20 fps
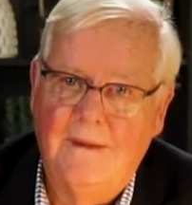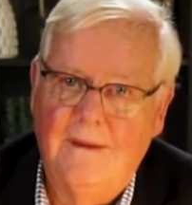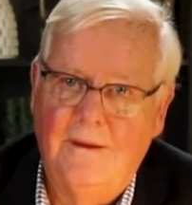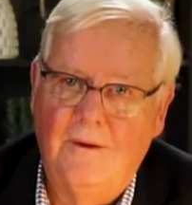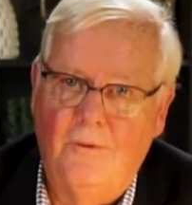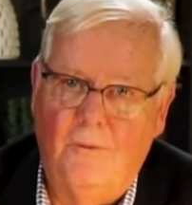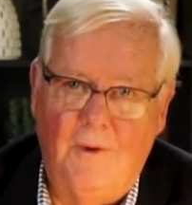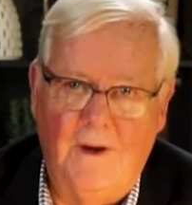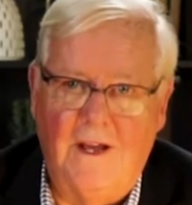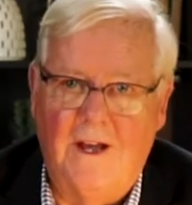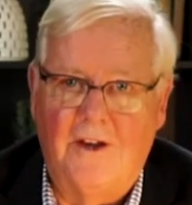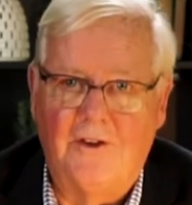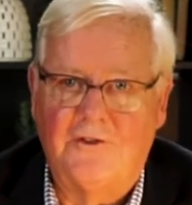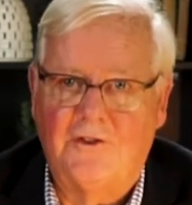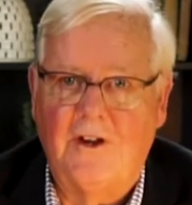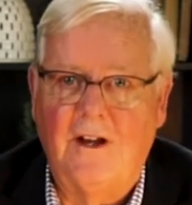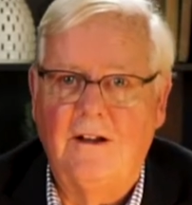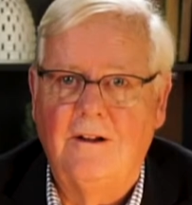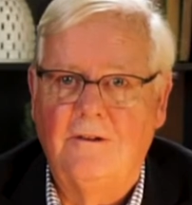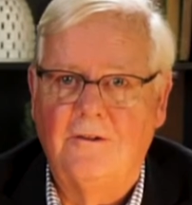We
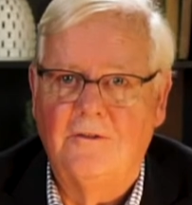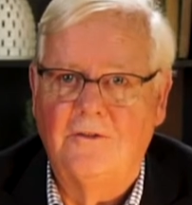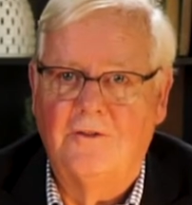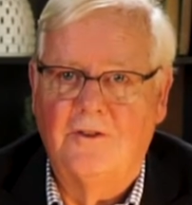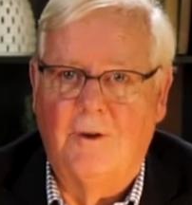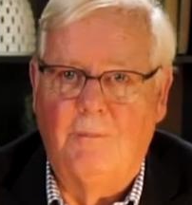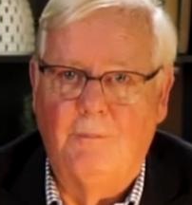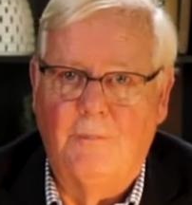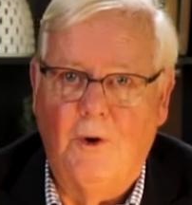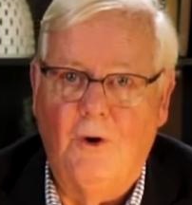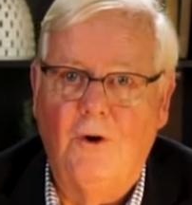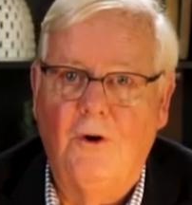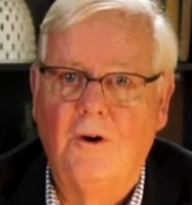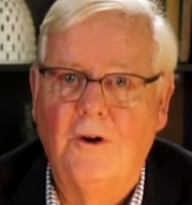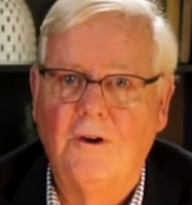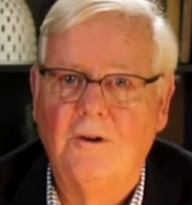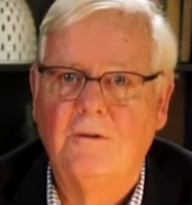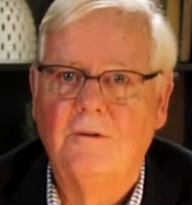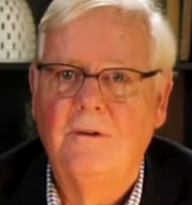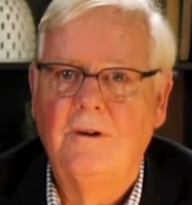ourselves are
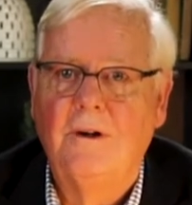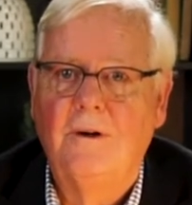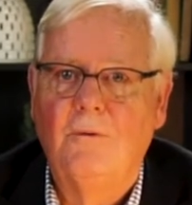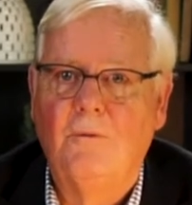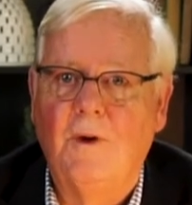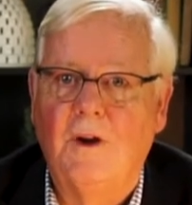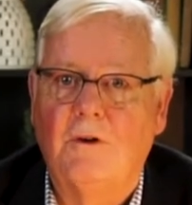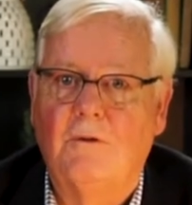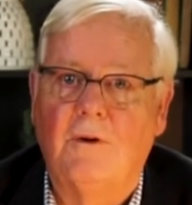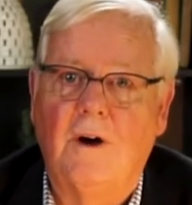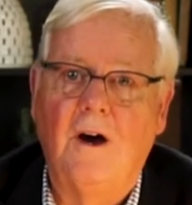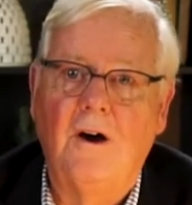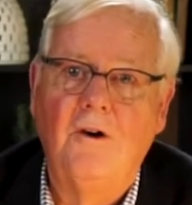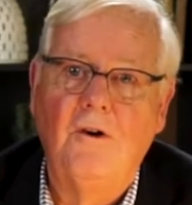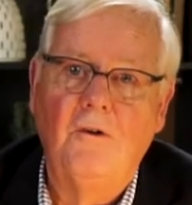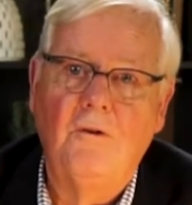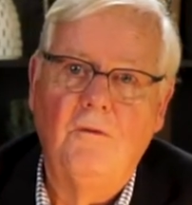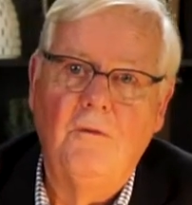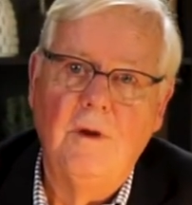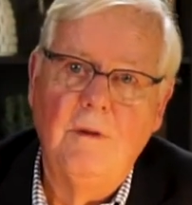born, we grow,
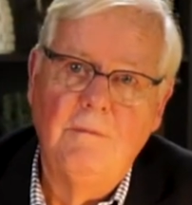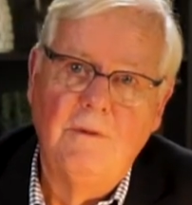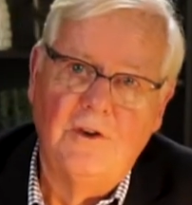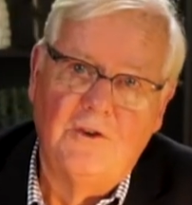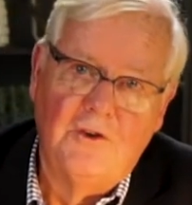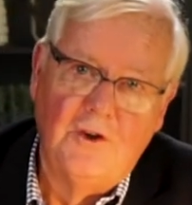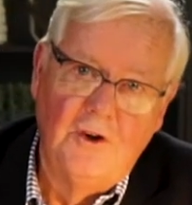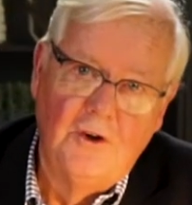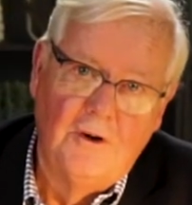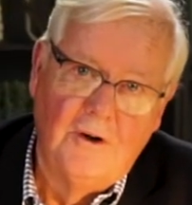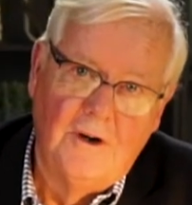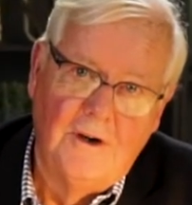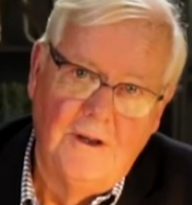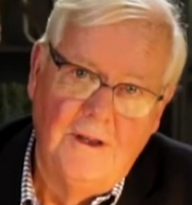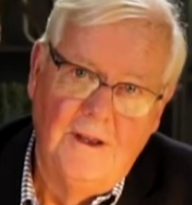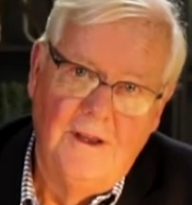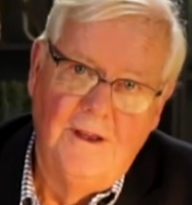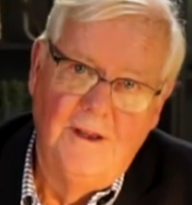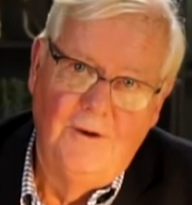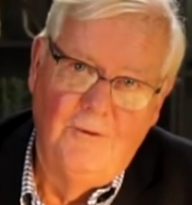we mature,
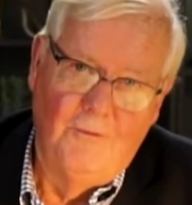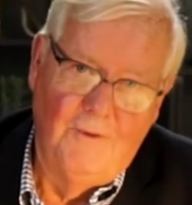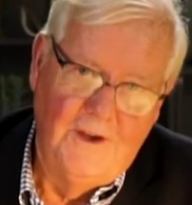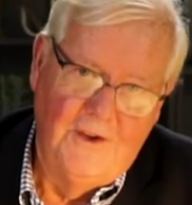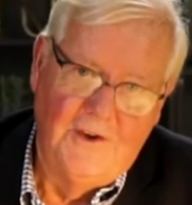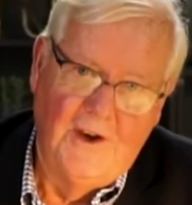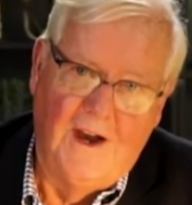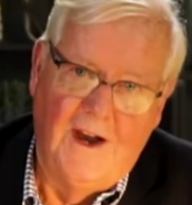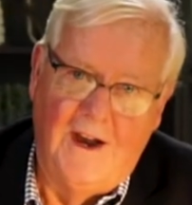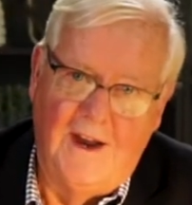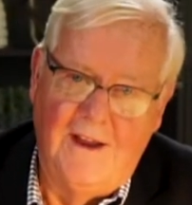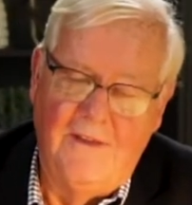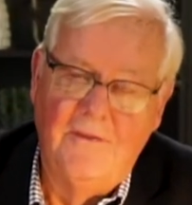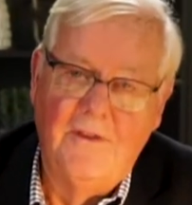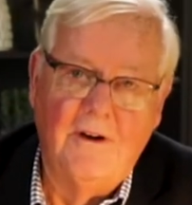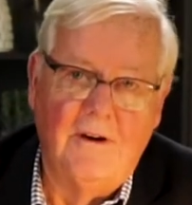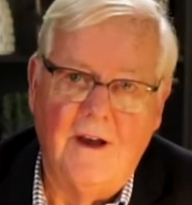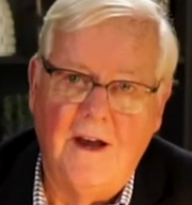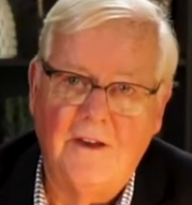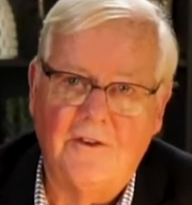we die.
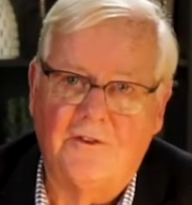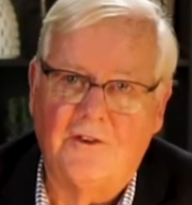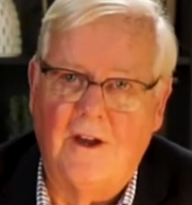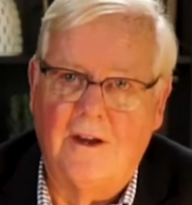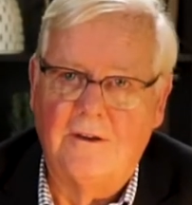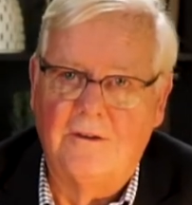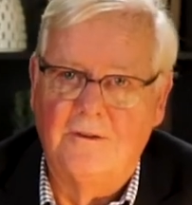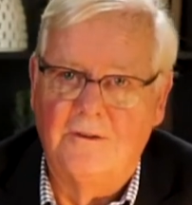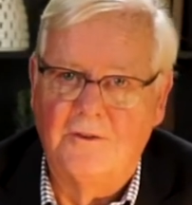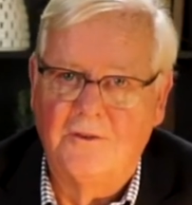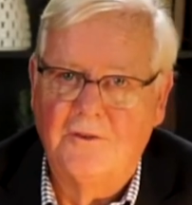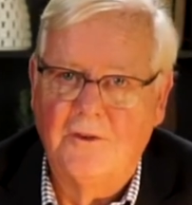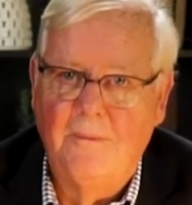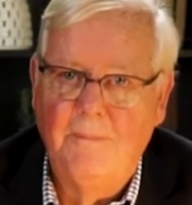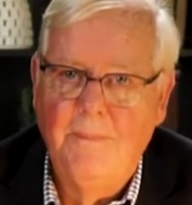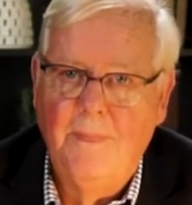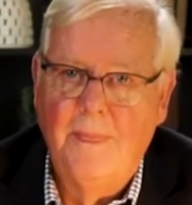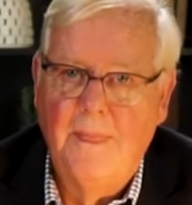There are cycles.